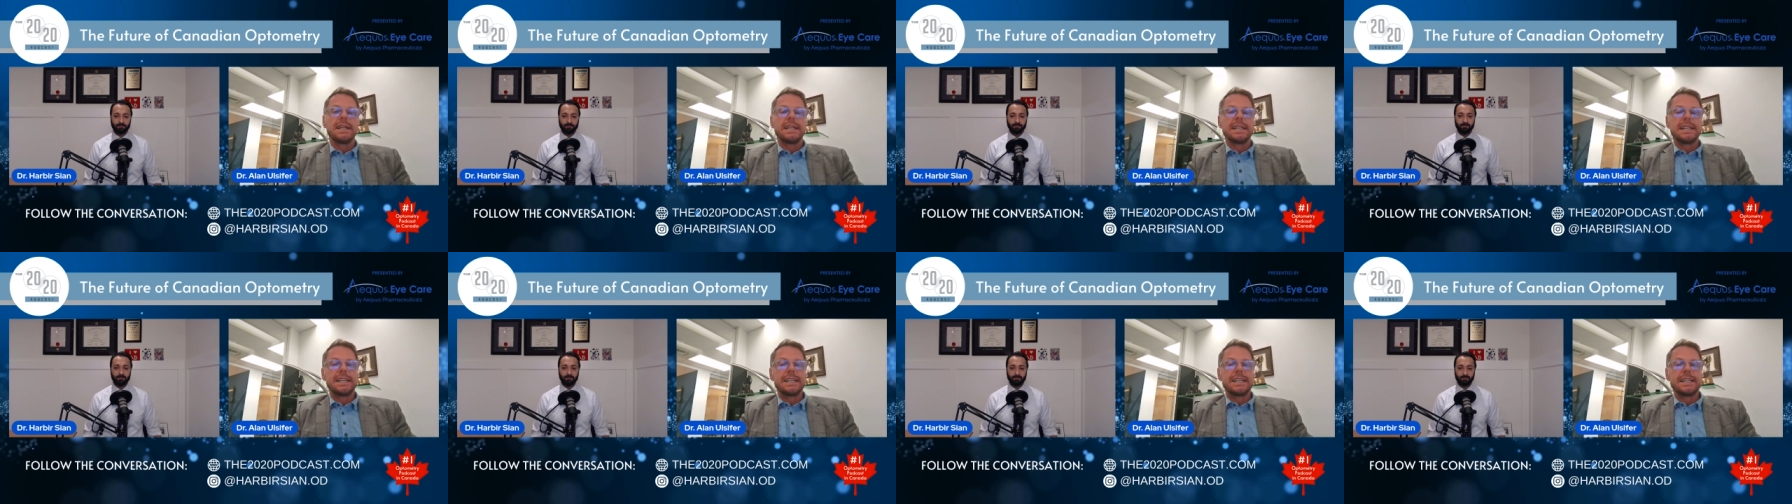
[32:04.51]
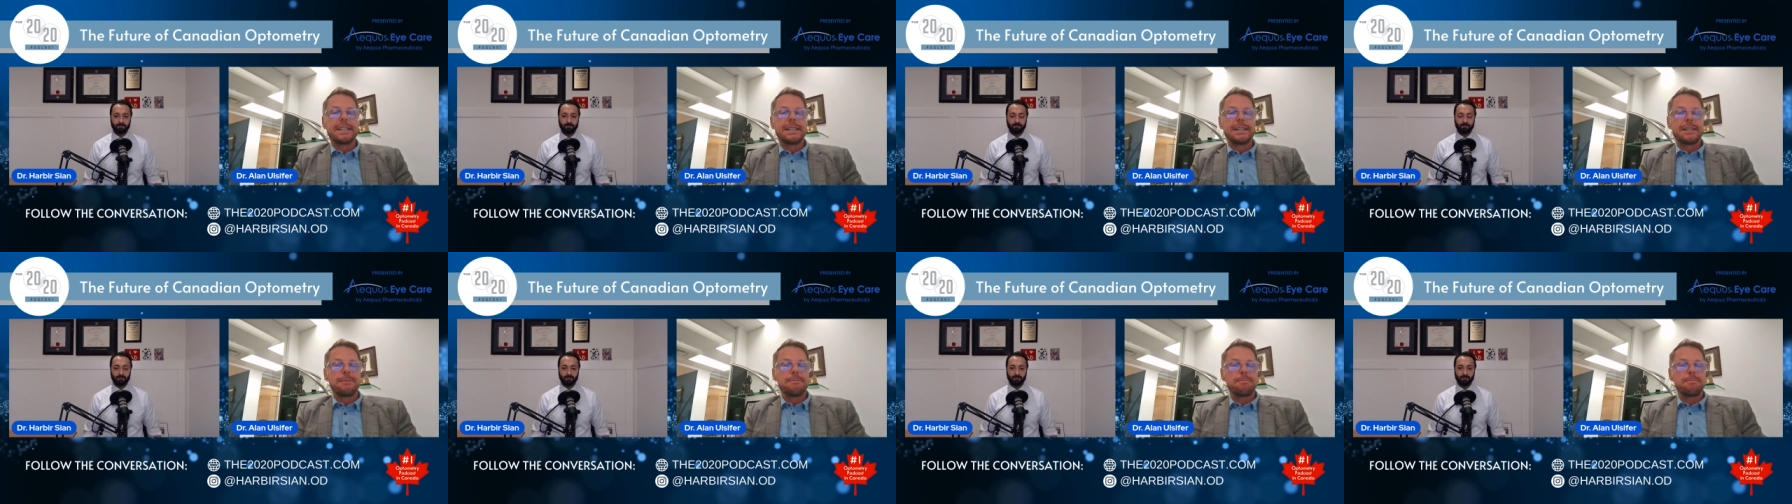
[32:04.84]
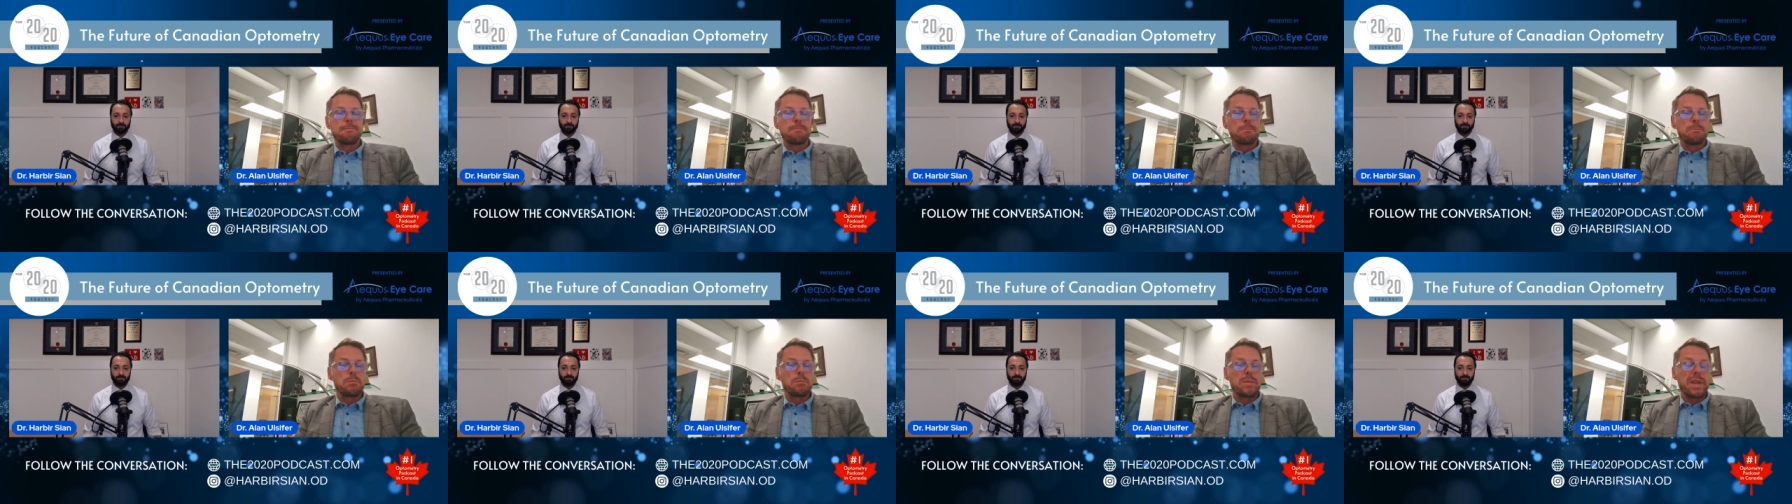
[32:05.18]

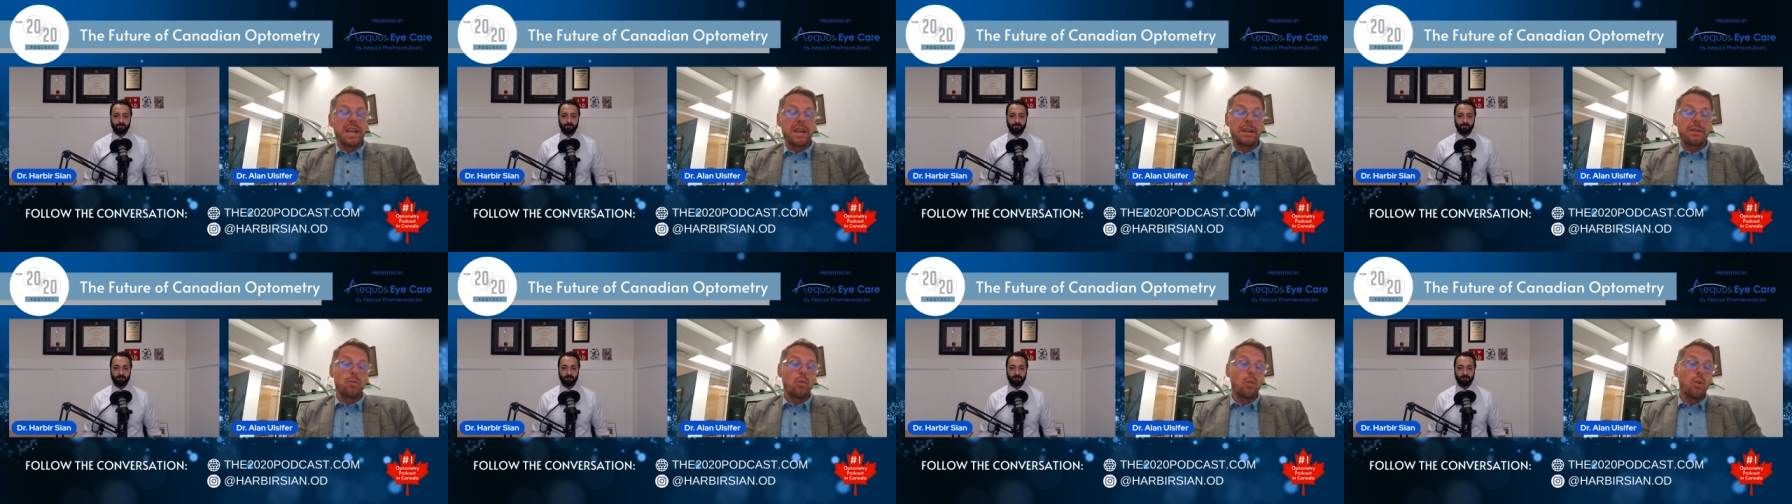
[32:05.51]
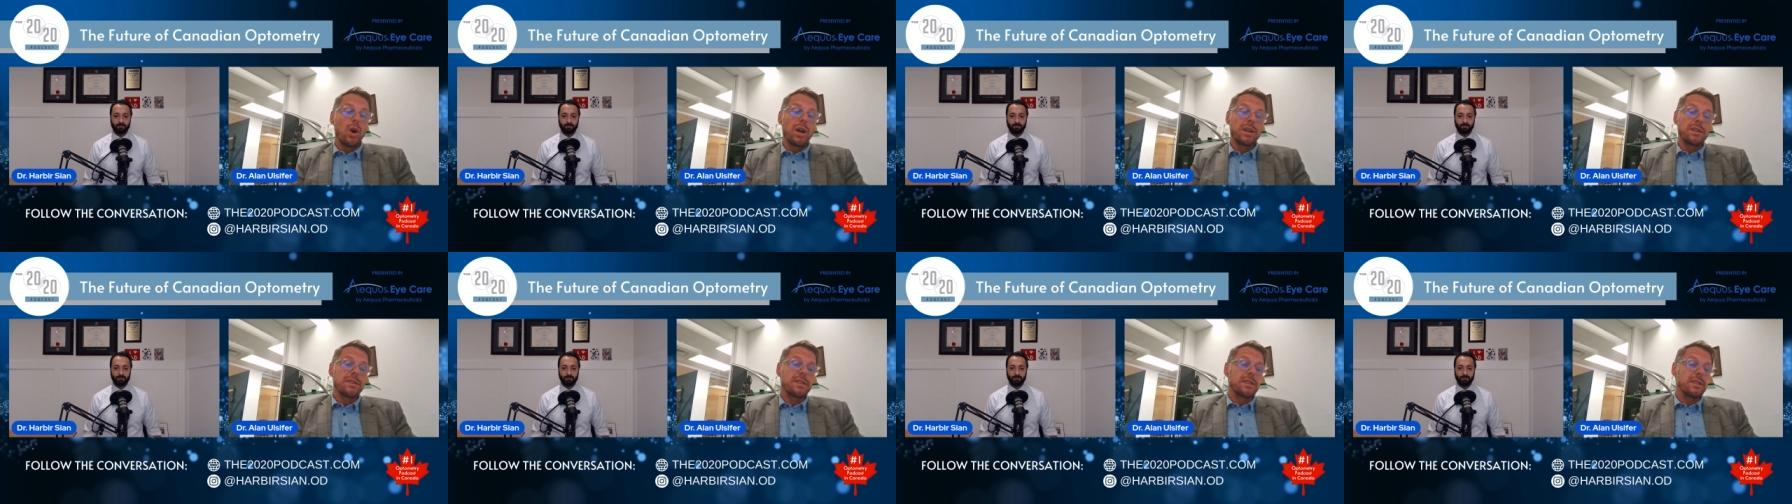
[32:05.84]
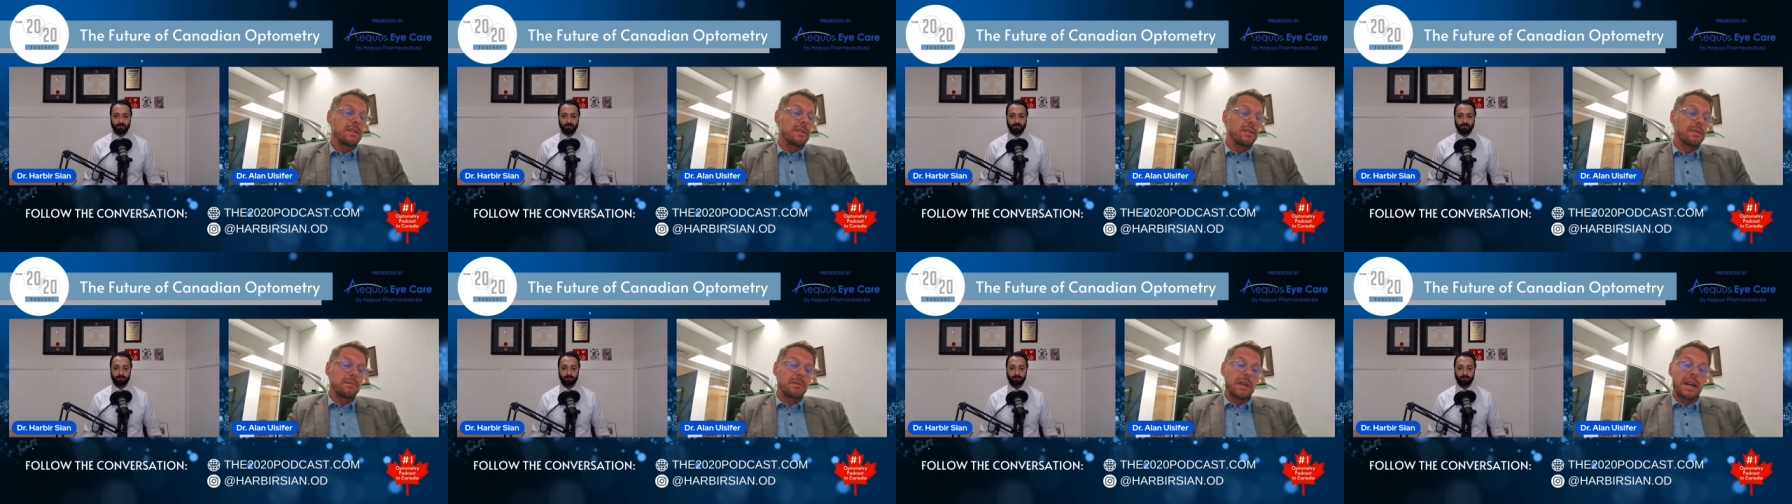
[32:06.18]
and want
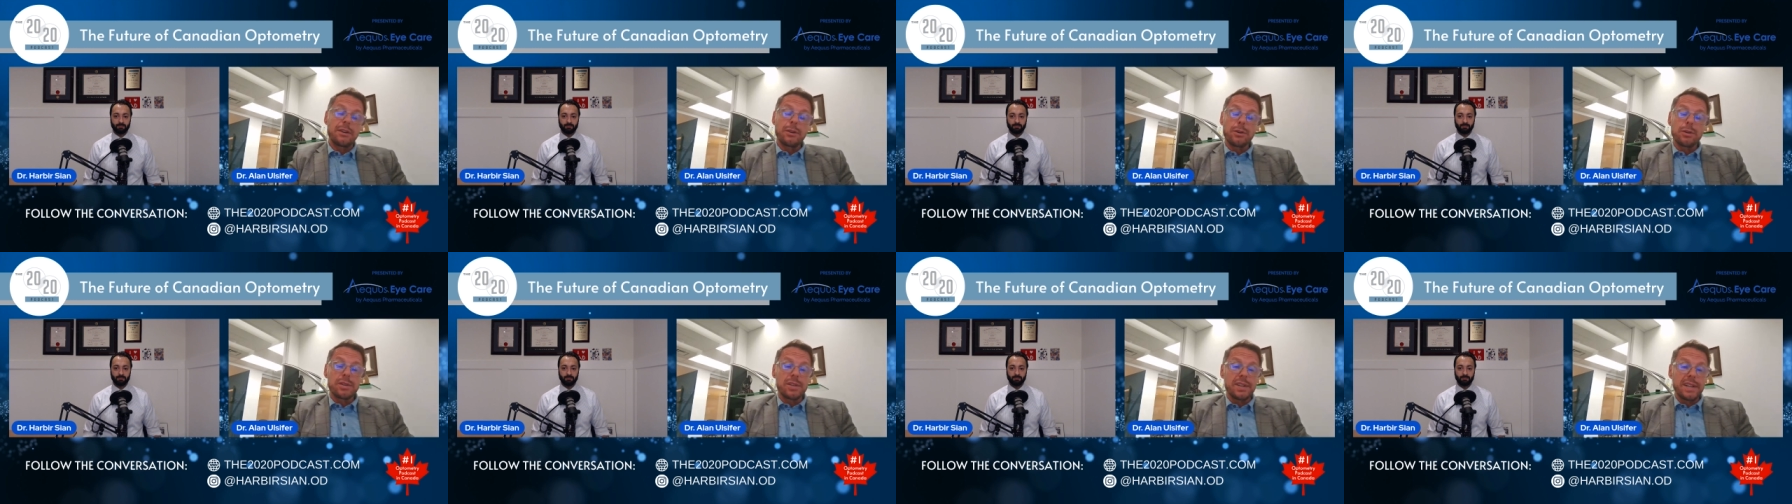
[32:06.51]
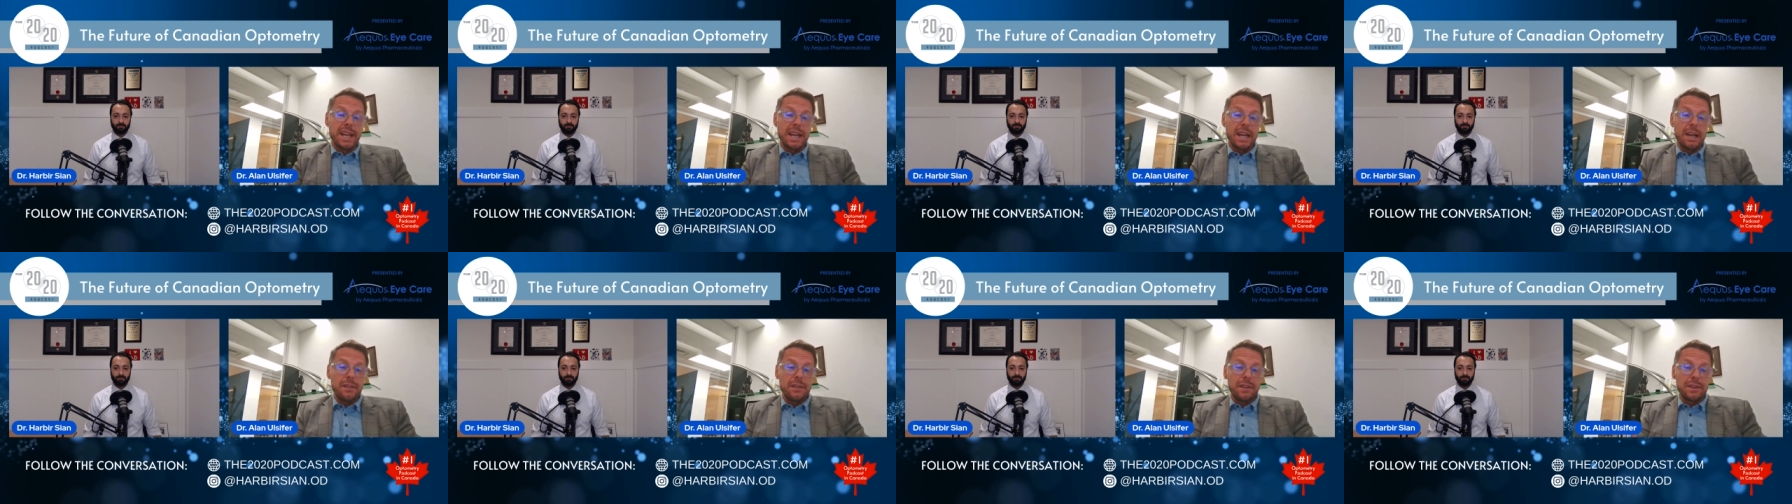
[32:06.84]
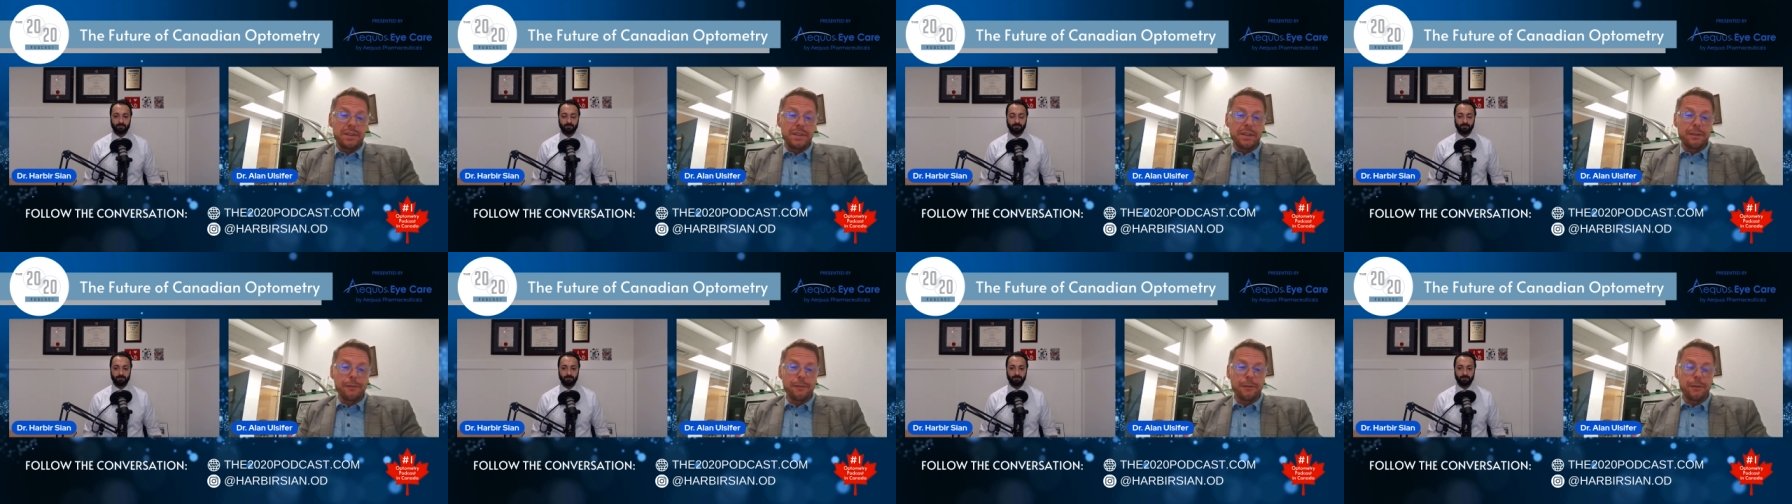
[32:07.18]
to understand
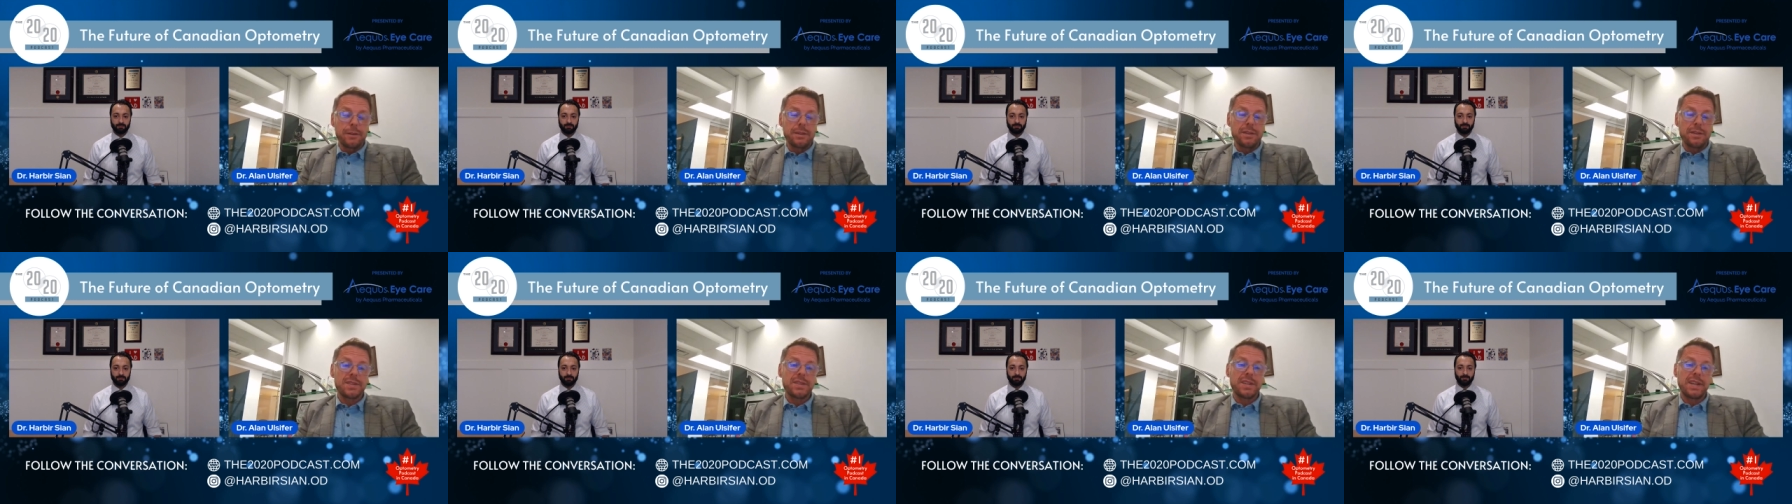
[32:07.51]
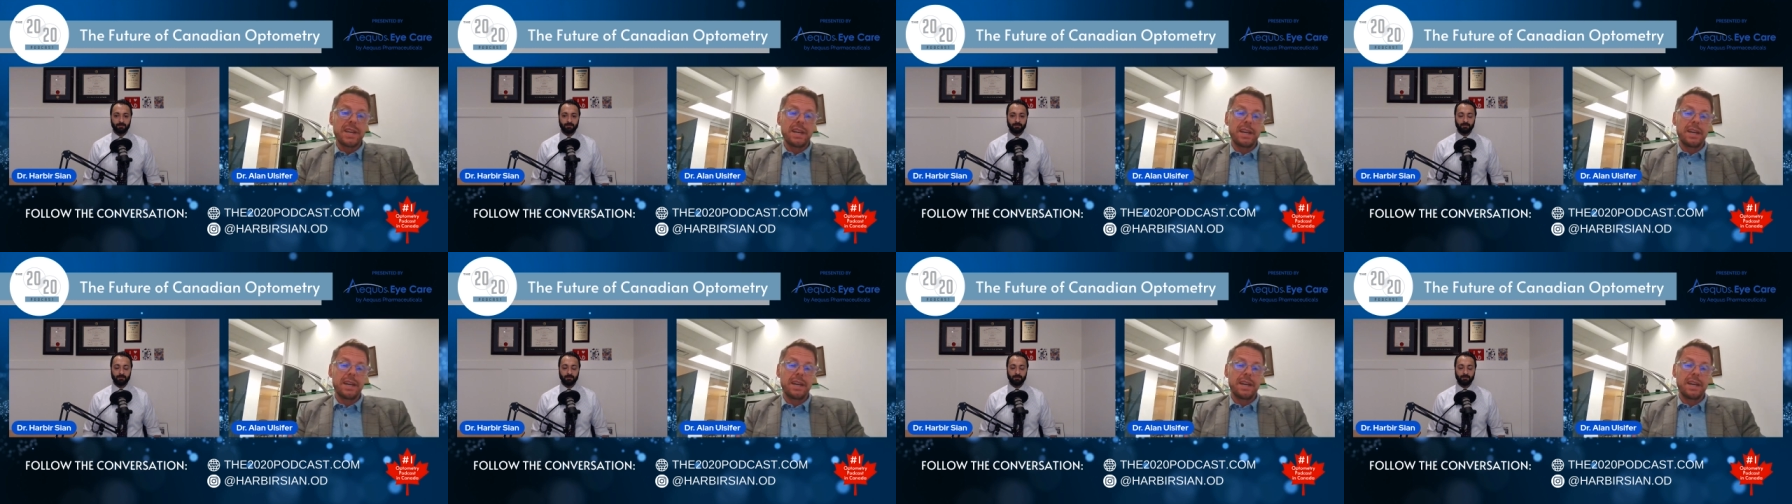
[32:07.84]
the difference.